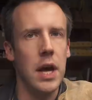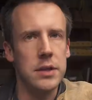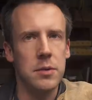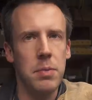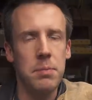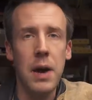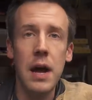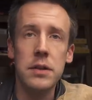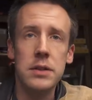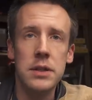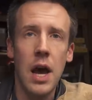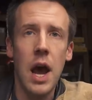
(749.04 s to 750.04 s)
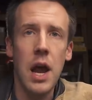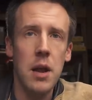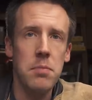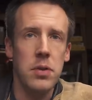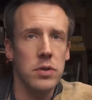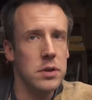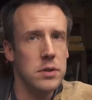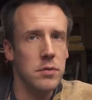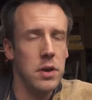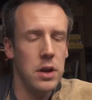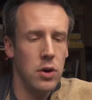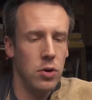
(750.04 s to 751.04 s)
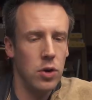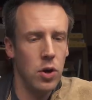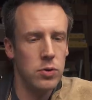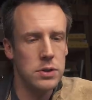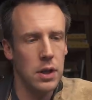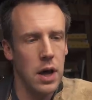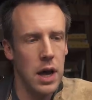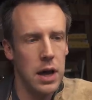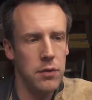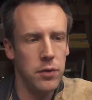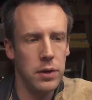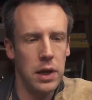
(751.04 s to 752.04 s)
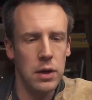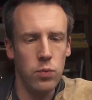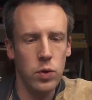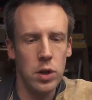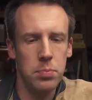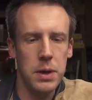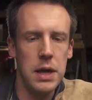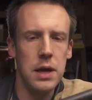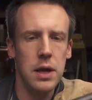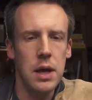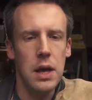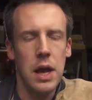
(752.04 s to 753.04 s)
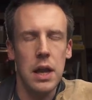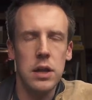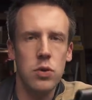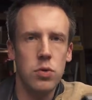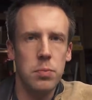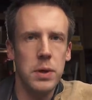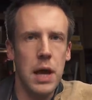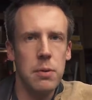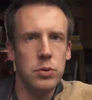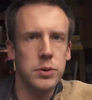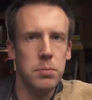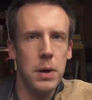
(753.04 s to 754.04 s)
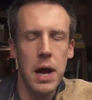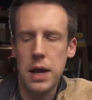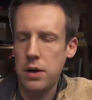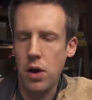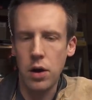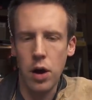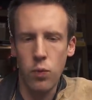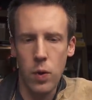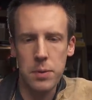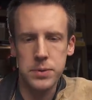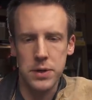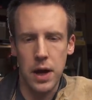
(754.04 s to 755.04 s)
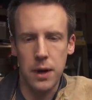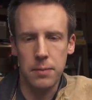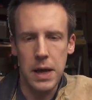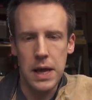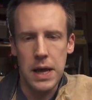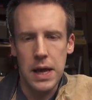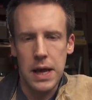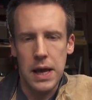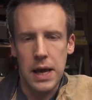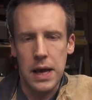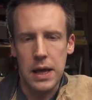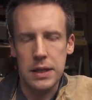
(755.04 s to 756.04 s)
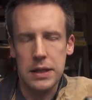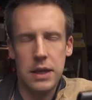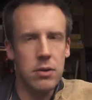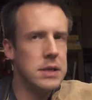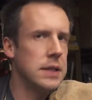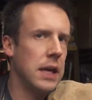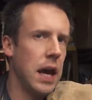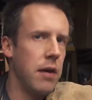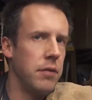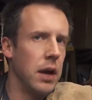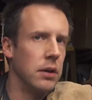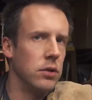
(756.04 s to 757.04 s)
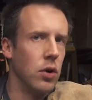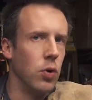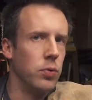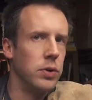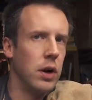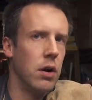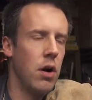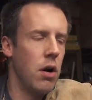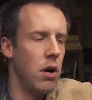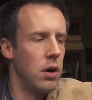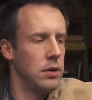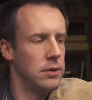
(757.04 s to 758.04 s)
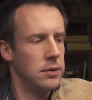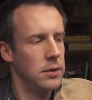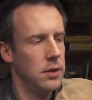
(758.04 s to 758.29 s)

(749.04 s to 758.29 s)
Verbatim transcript: yet, but by the time this video goes live, it will be, and you will be able to buy it on our website. There is a caveat though. There are